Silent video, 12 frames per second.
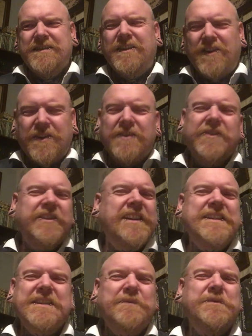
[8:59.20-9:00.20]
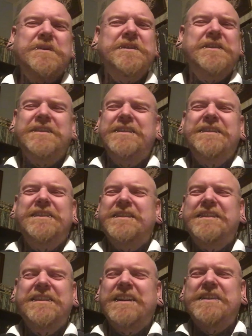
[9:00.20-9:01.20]
all things I wouldn't
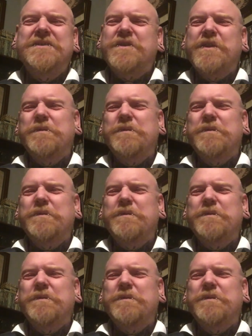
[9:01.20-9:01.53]
enjoy